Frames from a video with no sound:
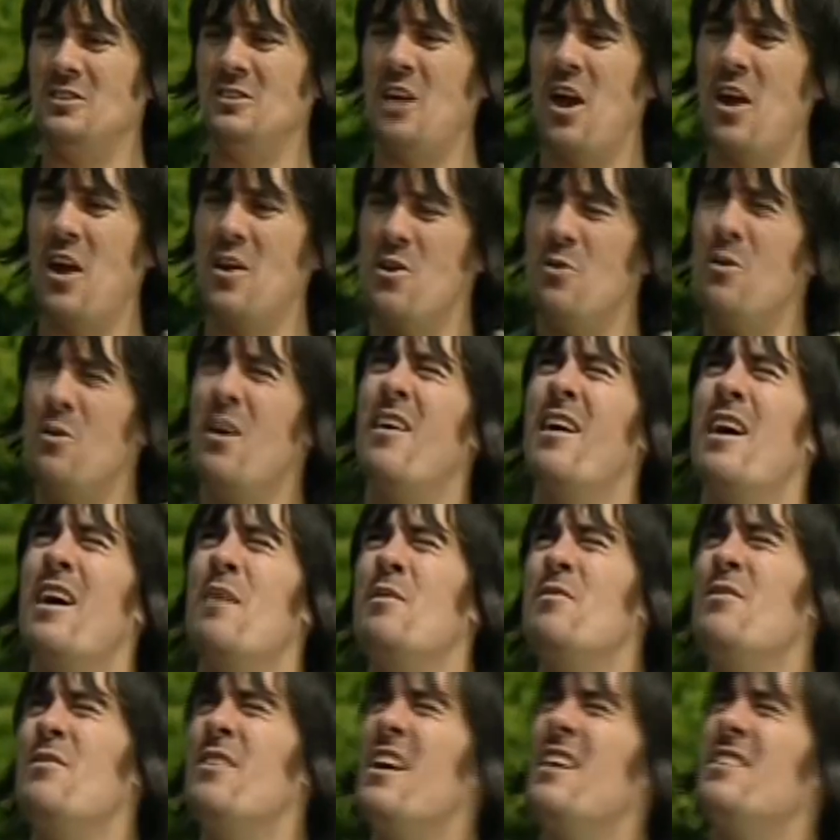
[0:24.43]
you know where I
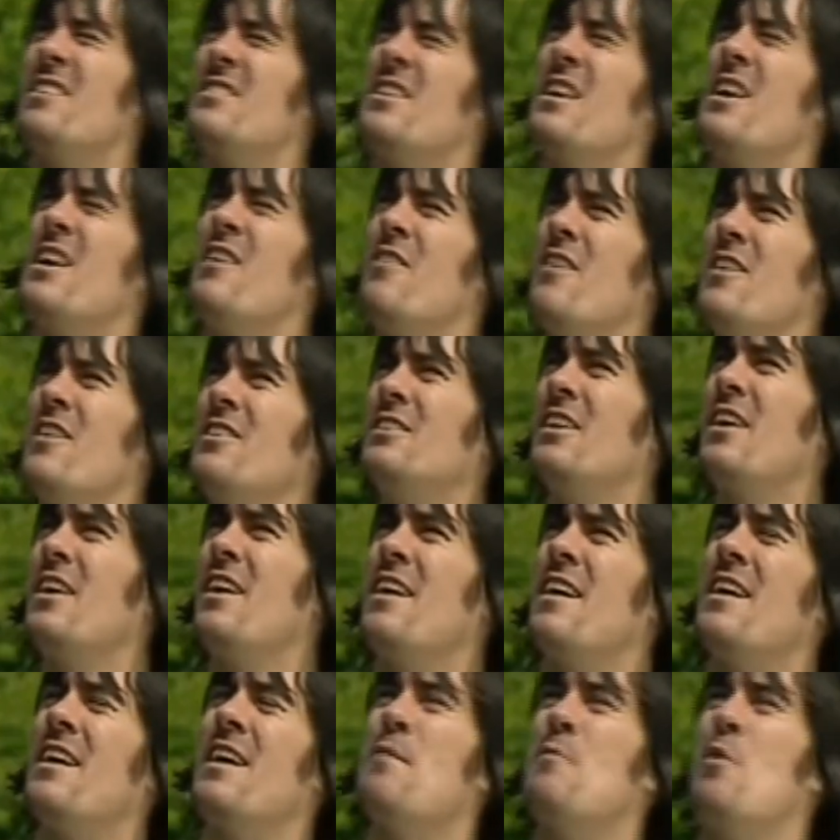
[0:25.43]
am if you get serious.
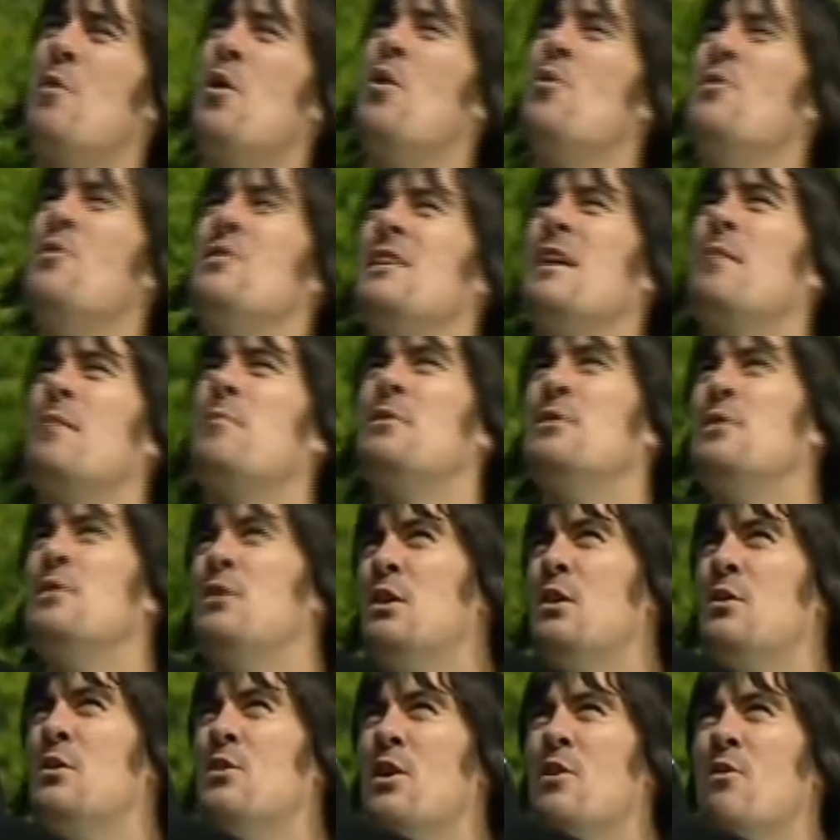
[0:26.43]
I'm always happy to
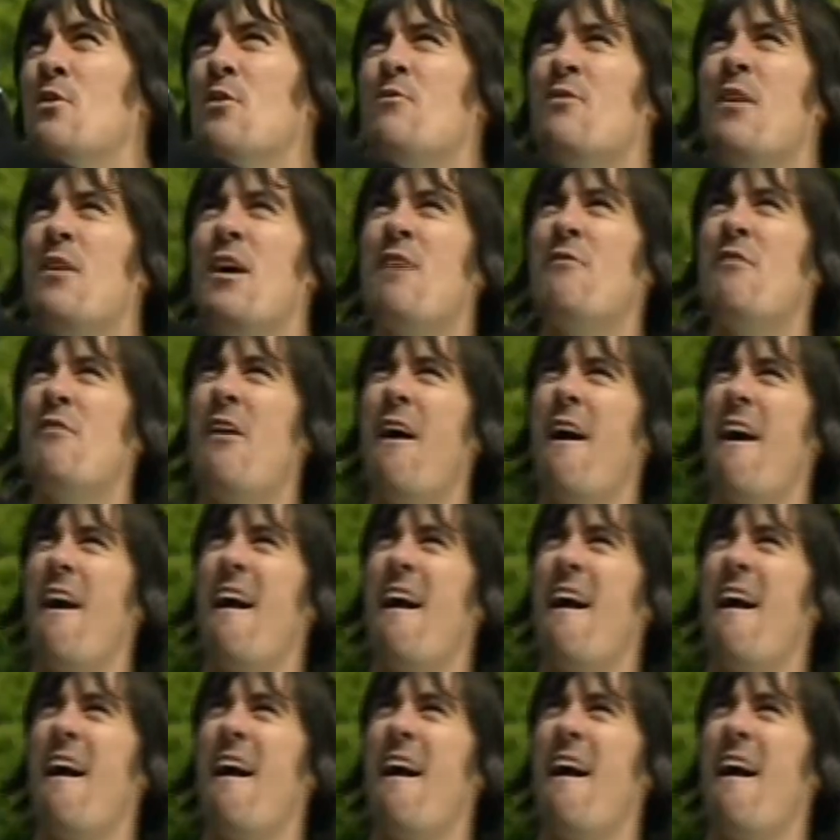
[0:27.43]
do you a favour.